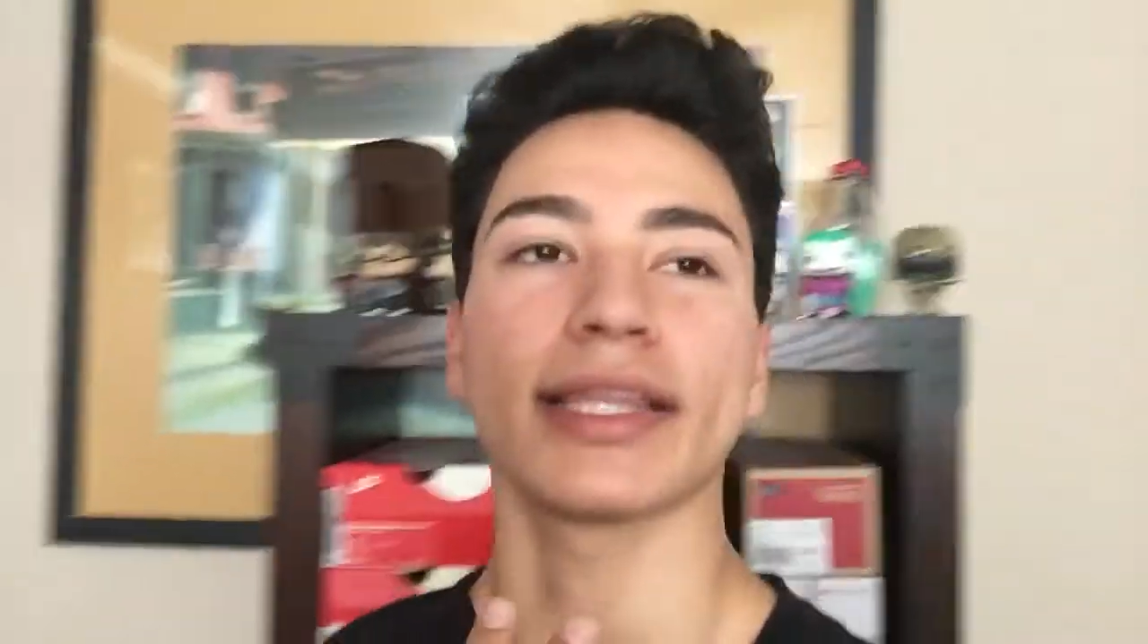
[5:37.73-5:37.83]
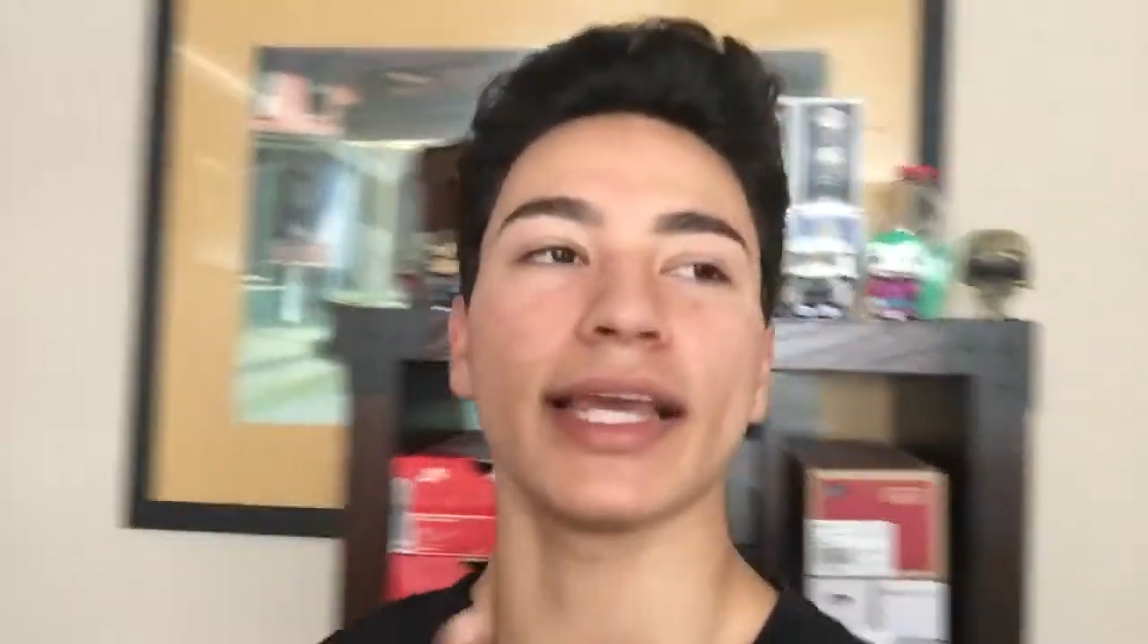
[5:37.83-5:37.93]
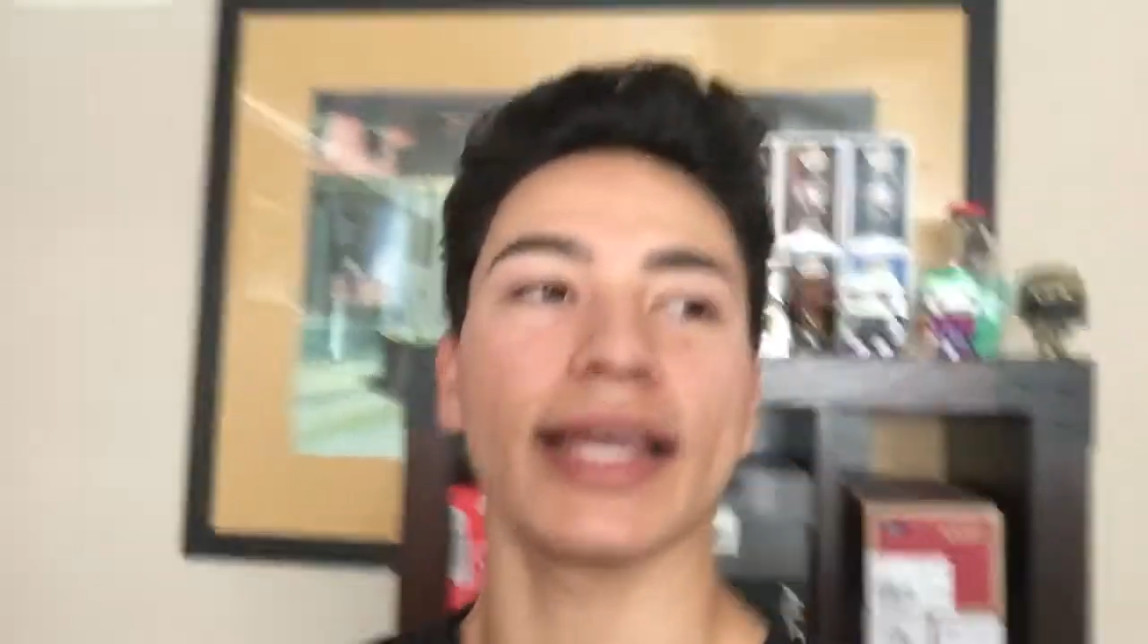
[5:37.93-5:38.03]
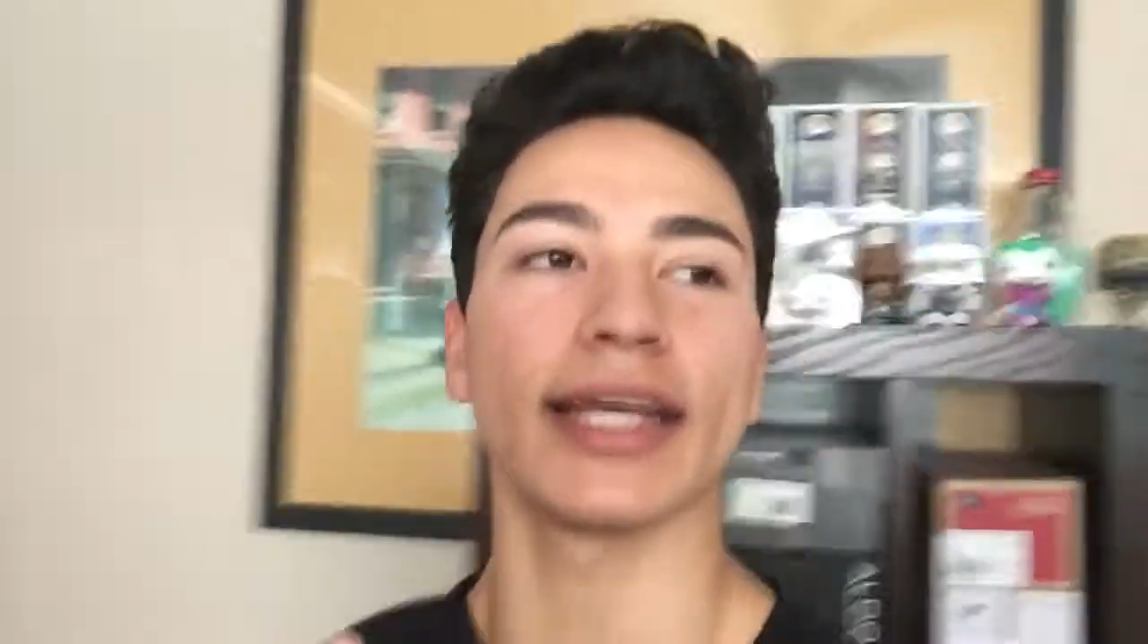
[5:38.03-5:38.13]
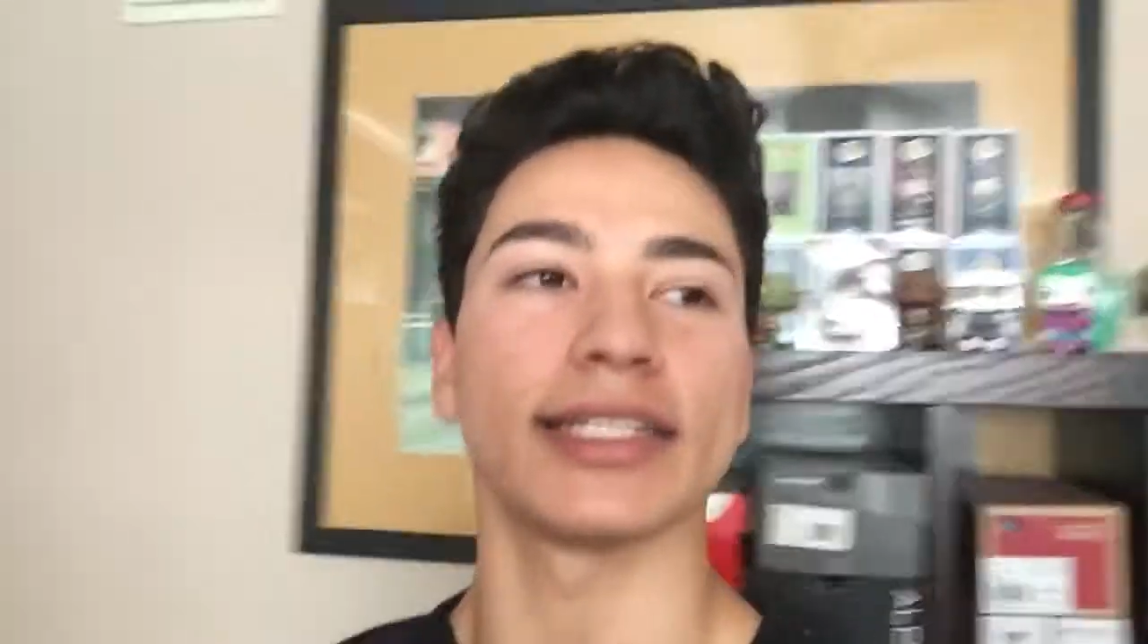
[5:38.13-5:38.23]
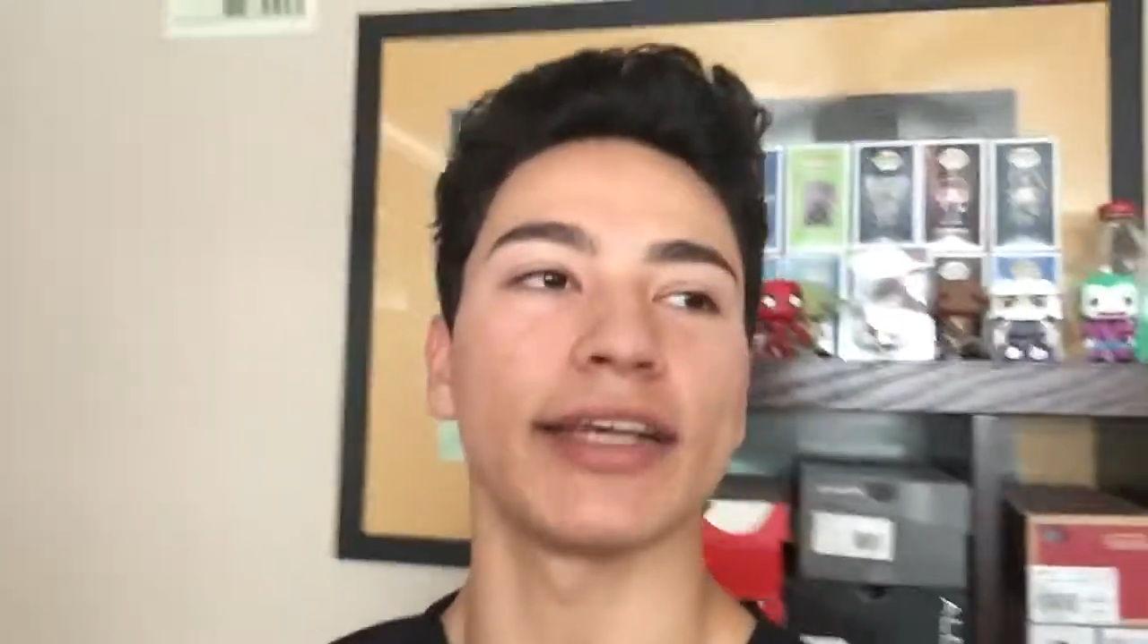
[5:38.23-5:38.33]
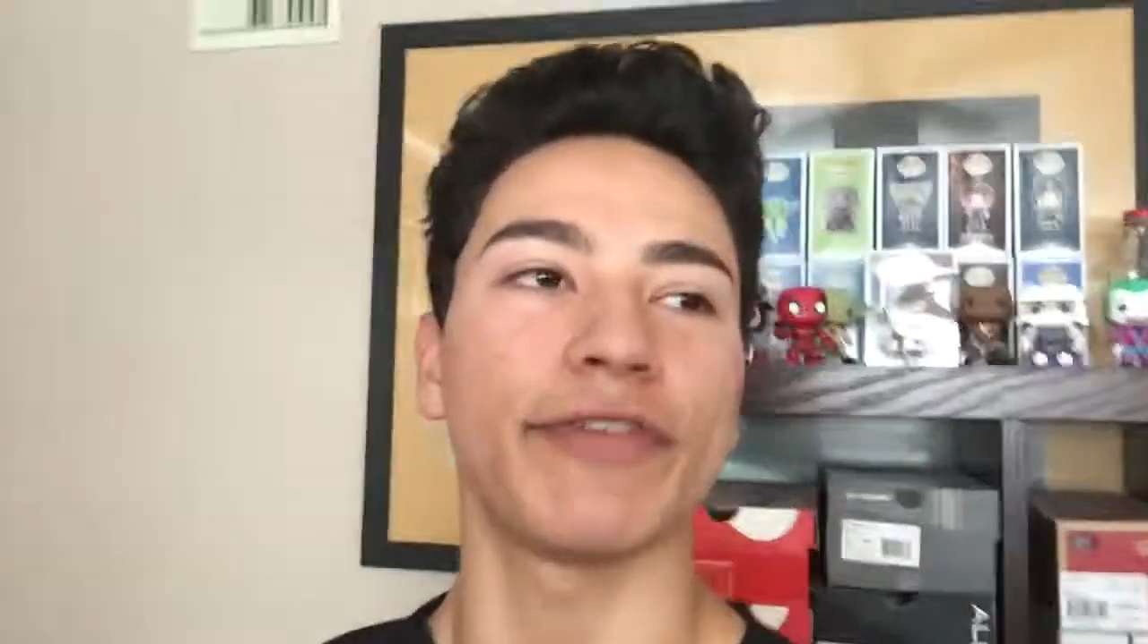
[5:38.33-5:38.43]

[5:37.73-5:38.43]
thing is,